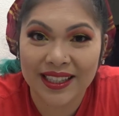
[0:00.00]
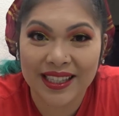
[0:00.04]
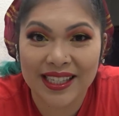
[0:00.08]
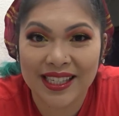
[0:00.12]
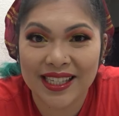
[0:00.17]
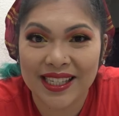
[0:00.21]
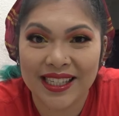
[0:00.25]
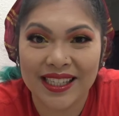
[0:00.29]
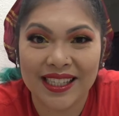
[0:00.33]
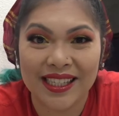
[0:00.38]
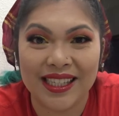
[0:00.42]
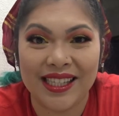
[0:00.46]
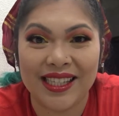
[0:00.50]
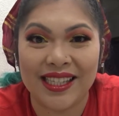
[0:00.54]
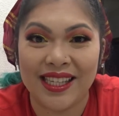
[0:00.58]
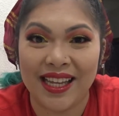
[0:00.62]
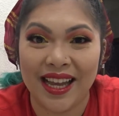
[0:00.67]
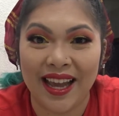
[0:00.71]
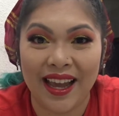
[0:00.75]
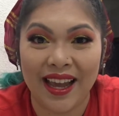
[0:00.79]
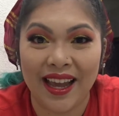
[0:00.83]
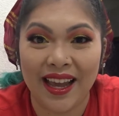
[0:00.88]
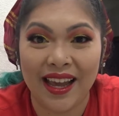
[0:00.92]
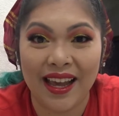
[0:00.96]

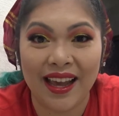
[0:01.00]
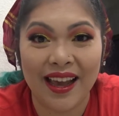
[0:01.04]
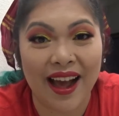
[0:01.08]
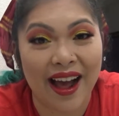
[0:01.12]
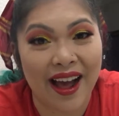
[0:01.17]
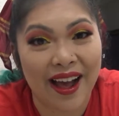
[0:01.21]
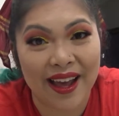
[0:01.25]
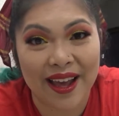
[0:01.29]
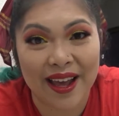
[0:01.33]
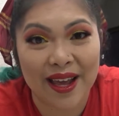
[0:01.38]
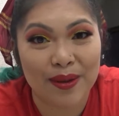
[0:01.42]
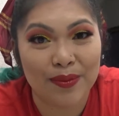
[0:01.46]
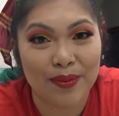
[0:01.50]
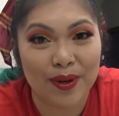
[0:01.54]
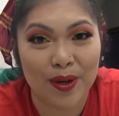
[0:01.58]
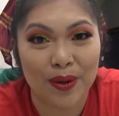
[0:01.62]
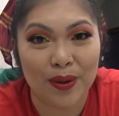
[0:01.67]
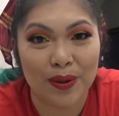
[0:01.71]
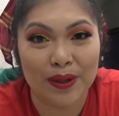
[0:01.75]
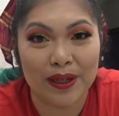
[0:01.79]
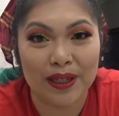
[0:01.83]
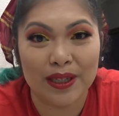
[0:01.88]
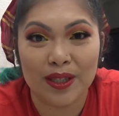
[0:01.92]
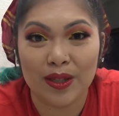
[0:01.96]
Today I am
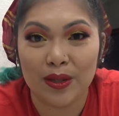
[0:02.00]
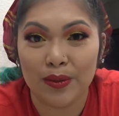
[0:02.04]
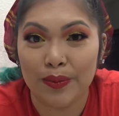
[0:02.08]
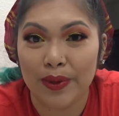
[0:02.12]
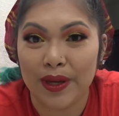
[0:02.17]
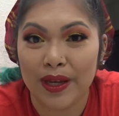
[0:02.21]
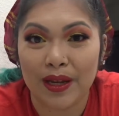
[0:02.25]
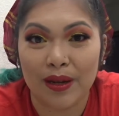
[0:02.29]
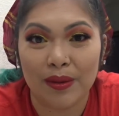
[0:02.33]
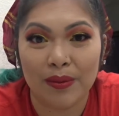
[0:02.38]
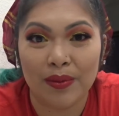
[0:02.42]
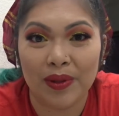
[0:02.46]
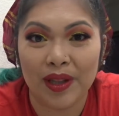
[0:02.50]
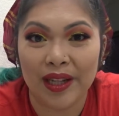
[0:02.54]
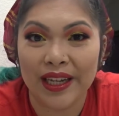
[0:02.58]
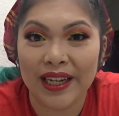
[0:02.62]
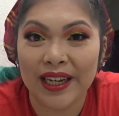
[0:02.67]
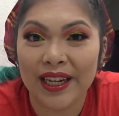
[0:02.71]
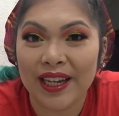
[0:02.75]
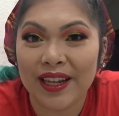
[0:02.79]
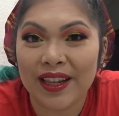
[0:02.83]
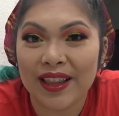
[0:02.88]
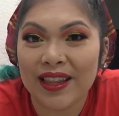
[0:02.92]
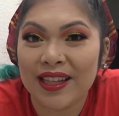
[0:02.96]
going to be
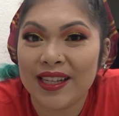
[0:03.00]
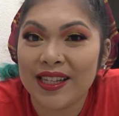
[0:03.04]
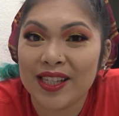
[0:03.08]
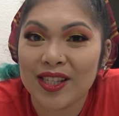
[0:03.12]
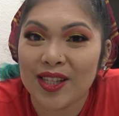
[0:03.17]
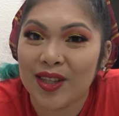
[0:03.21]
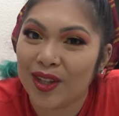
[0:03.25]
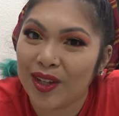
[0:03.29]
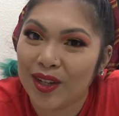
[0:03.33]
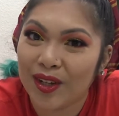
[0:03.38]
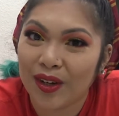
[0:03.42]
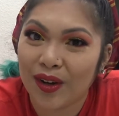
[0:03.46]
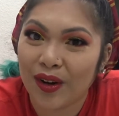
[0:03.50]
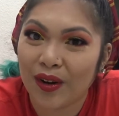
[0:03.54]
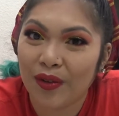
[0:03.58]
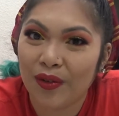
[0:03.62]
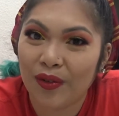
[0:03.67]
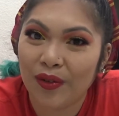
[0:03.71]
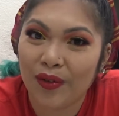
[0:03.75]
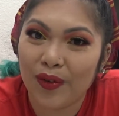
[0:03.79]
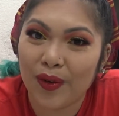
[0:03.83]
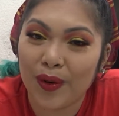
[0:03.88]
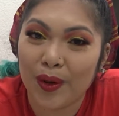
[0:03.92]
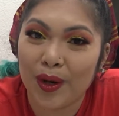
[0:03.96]
completing this look
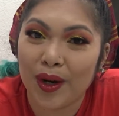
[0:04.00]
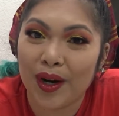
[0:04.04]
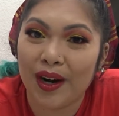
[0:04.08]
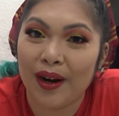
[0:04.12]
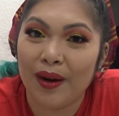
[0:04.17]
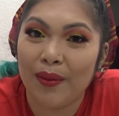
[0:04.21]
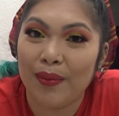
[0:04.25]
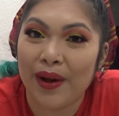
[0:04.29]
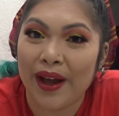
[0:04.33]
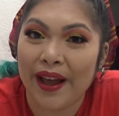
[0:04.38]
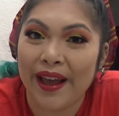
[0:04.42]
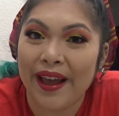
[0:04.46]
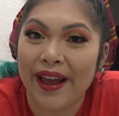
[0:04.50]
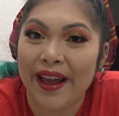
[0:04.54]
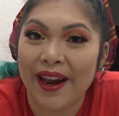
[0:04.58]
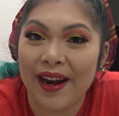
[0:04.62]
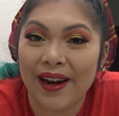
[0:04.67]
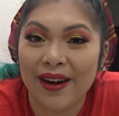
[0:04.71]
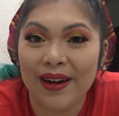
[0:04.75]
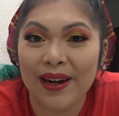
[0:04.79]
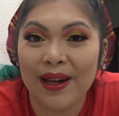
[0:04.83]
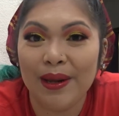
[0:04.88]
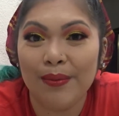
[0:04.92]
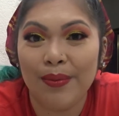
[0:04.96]
for my
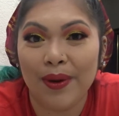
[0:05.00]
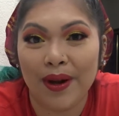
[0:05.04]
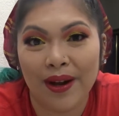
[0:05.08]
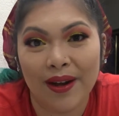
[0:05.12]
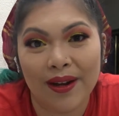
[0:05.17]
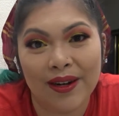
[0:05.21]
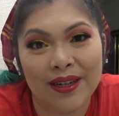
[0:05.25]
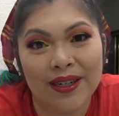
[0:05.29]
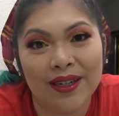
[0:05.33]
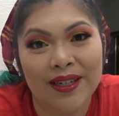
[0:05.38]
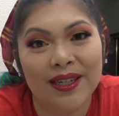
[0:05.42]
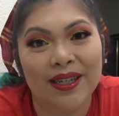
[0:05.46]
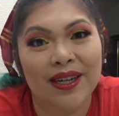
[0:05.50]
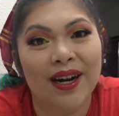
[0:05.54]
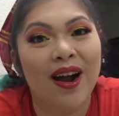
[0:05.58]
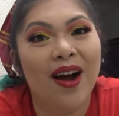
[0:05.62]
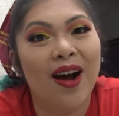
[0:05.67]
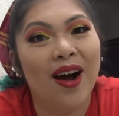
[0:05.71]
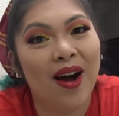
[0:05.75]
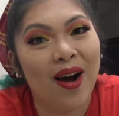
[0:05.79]
Harry Potter